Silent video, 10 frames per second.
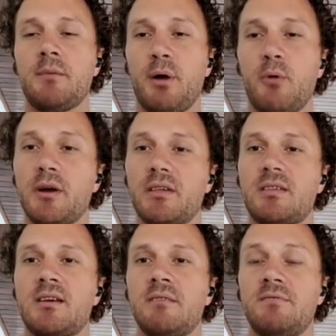But with
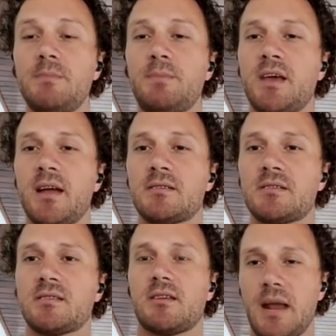
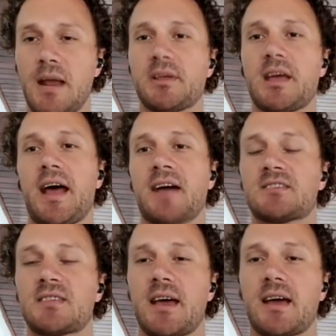VPNs, they're able to get
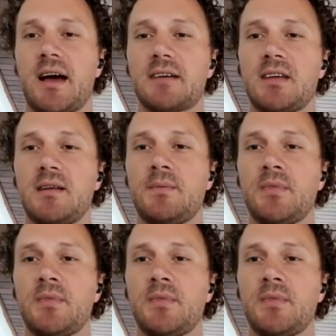access to that content.